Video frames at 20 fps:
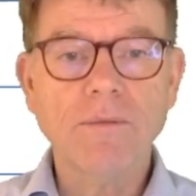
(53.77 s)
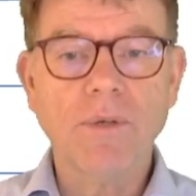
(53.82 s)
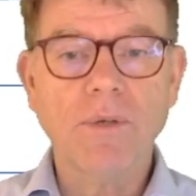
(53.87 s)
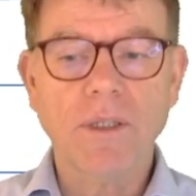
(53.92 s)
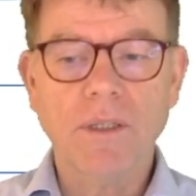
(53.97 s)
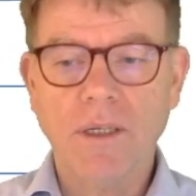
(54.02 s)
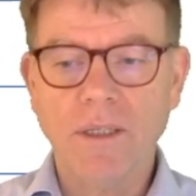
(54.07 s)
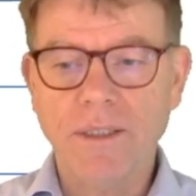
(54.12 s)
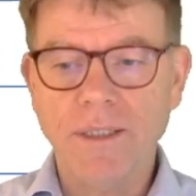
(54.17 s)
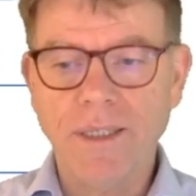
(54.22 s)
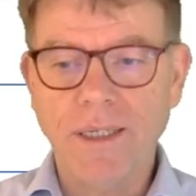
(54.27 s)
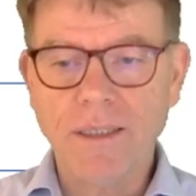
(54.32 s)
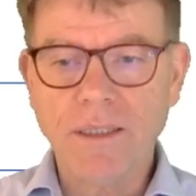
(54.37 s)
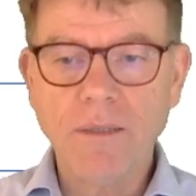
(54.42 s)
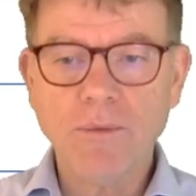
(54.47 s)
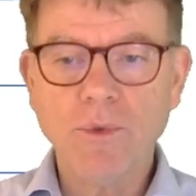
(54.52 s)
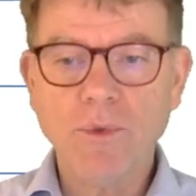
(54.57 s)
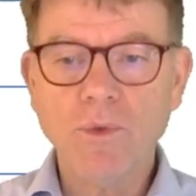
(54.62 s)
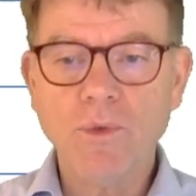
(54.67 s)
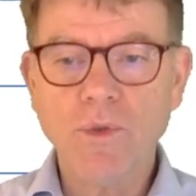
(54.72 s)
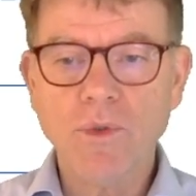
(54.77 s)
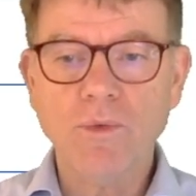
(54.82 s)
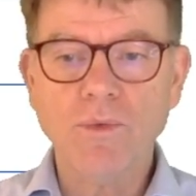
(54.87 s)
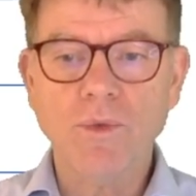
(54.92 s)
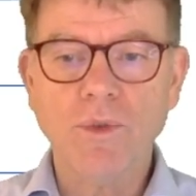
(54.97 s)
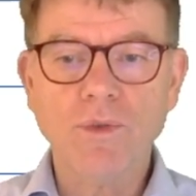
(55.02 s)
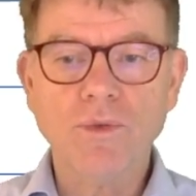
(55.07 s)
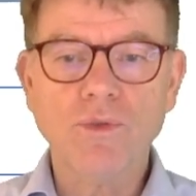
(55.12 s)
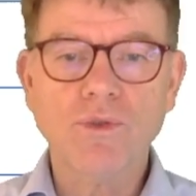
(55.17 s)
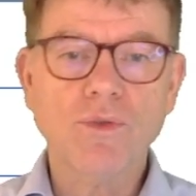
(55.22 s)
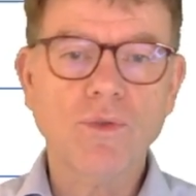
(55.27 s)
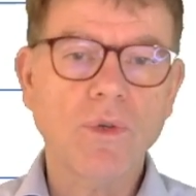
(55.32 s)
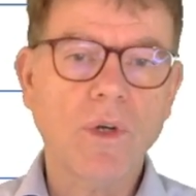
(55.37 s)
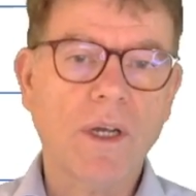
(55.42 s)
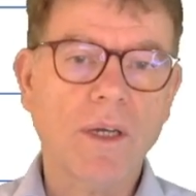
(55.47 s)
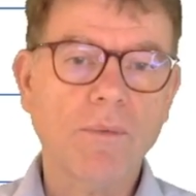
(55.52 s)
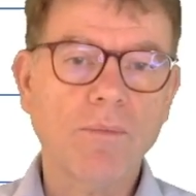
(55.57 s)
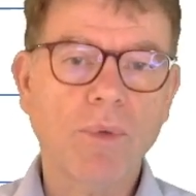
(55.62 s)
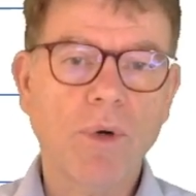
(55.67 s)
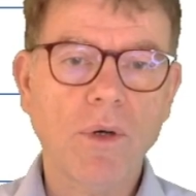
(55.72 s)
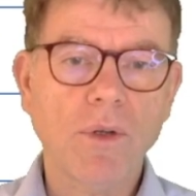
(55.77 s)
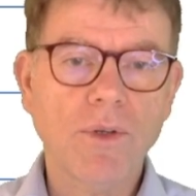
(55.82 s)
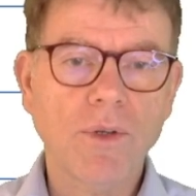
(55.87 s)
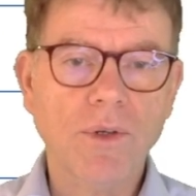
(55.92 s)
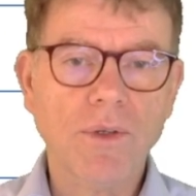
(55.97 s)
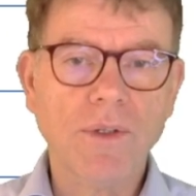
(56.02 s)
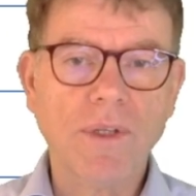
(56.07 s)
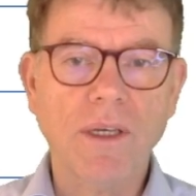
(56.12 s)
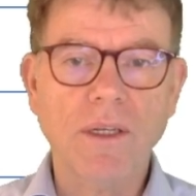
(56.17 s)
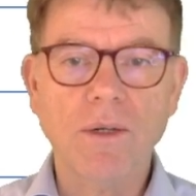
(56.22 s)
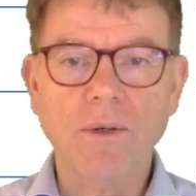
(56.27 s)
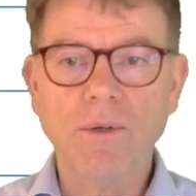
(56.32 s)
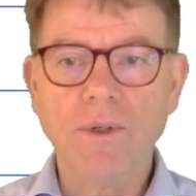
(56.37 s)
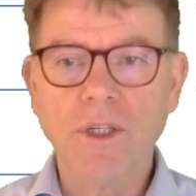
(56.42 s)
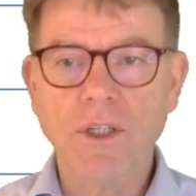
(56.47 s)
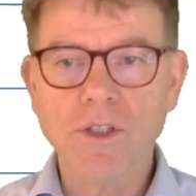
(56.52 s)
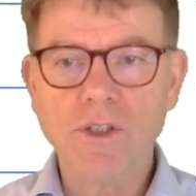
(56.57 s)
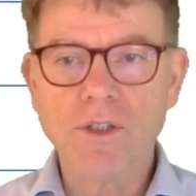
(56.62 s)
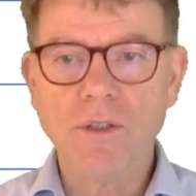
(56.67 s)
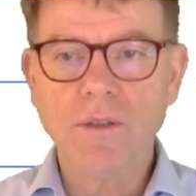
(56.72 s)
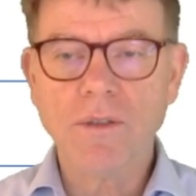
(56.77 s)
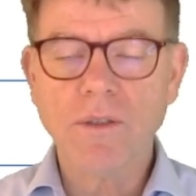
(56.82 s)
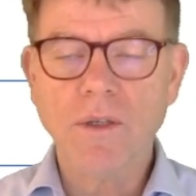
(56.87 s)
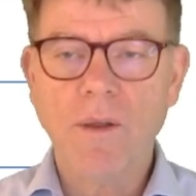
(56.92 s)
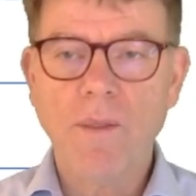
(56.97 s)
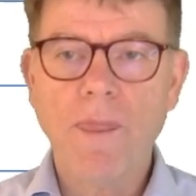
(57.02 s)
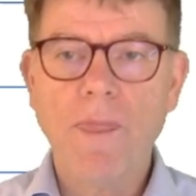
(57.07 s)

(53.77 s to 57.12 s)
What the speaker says: what are the attributes you want to show, like product and locations.